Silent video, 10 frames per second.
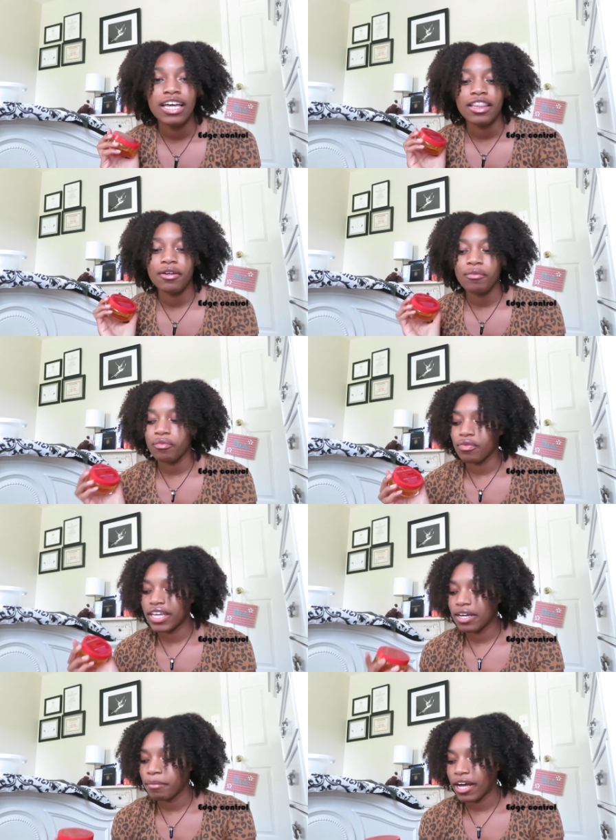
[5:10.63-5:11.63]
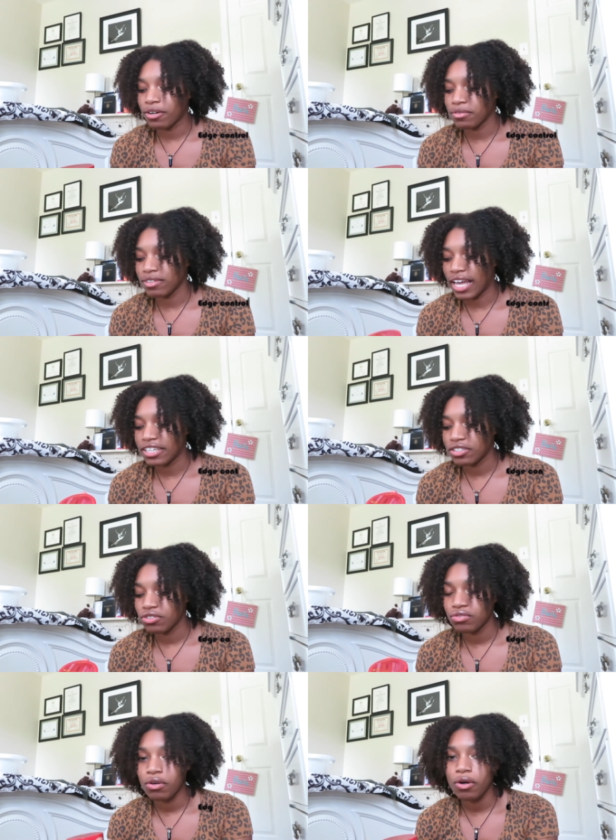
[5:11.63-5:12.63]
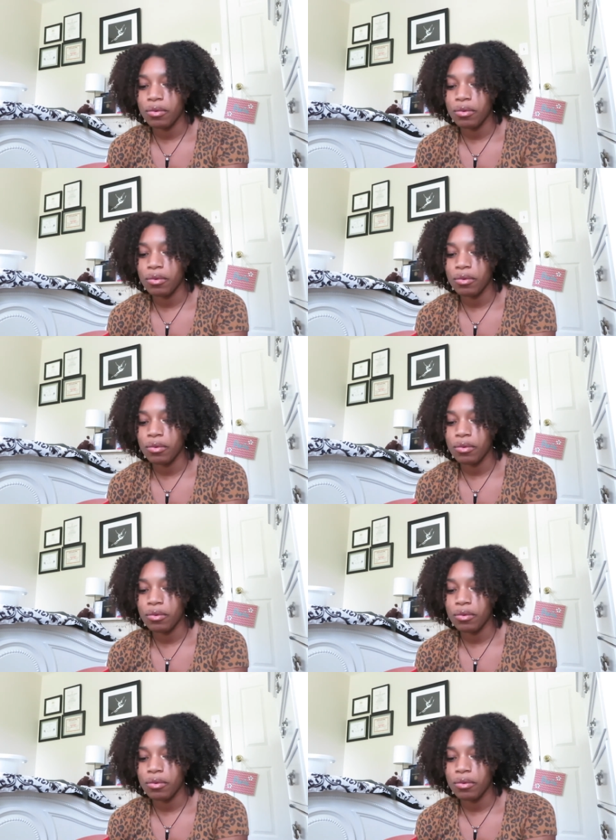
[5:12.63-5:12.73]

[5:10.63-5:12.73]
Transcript: The thing about edge control,